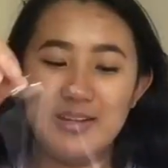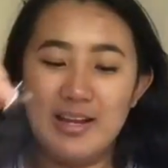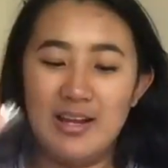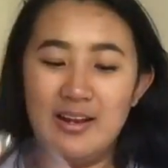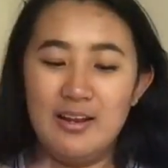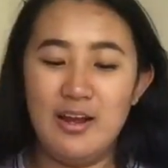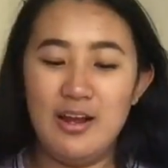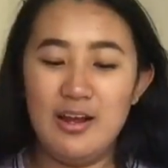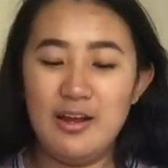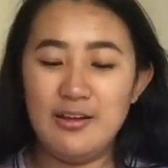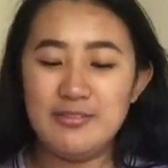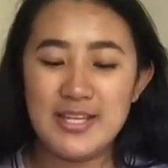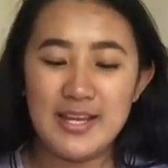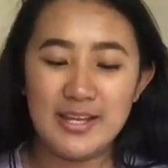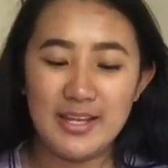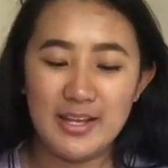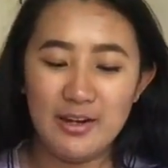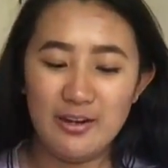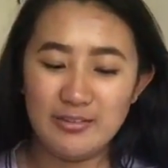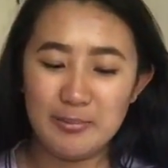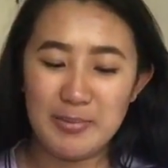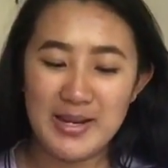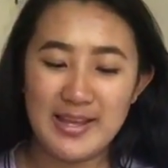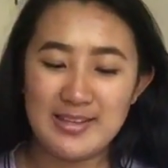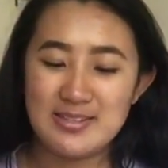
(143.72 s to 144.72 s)
Hello, taking off
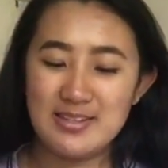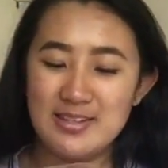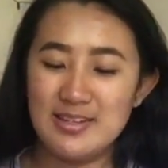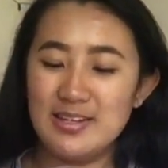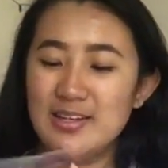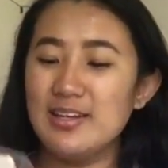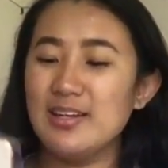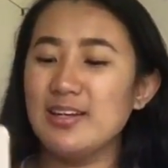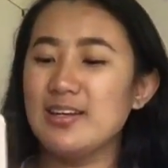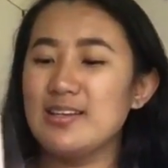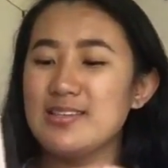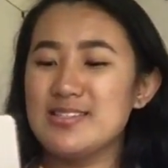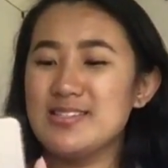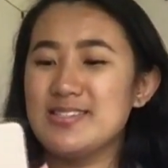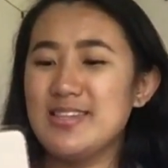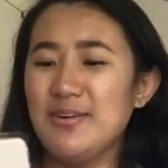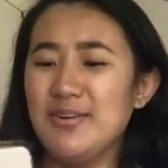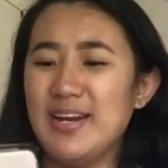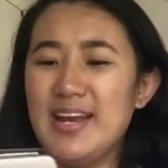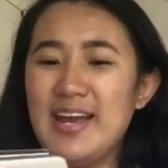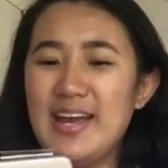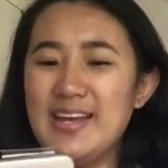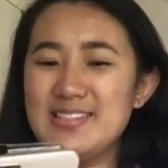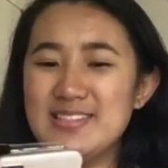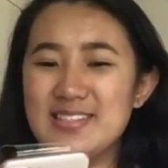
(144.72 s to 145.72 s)
the plastic. It's so
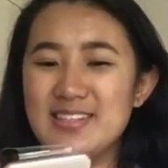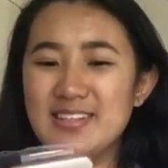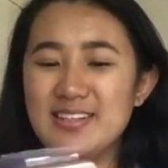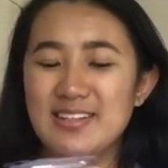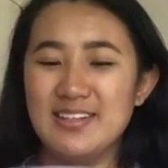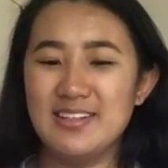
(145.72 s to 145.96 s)
nice.